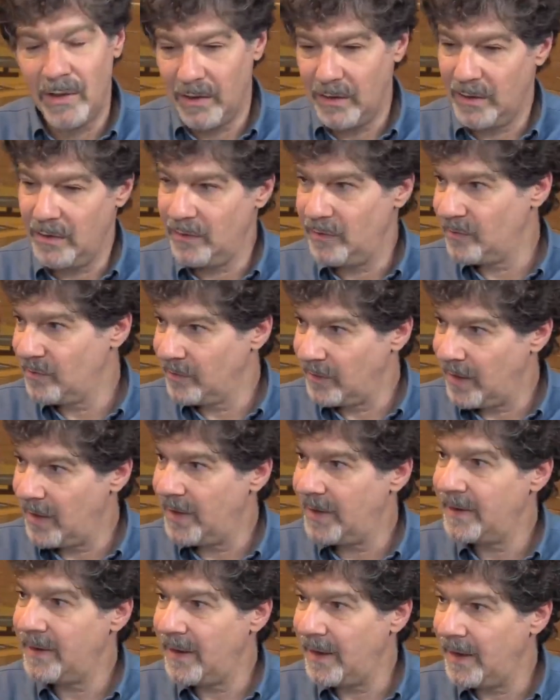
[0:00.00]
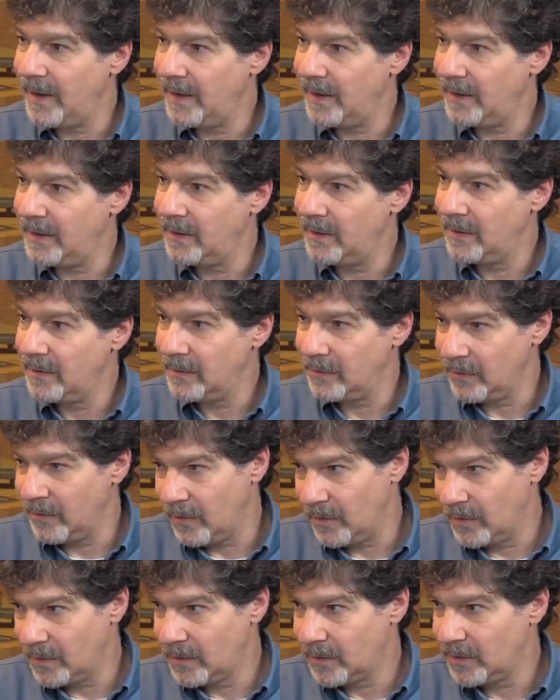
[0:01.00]
Is line A
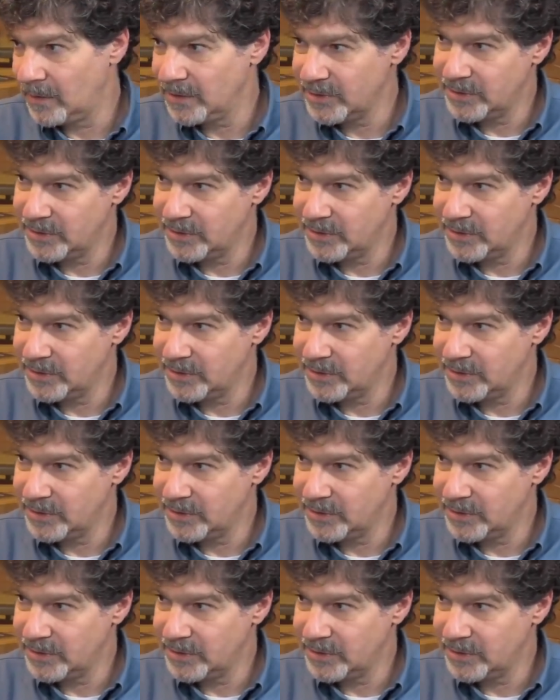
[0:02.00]
longer,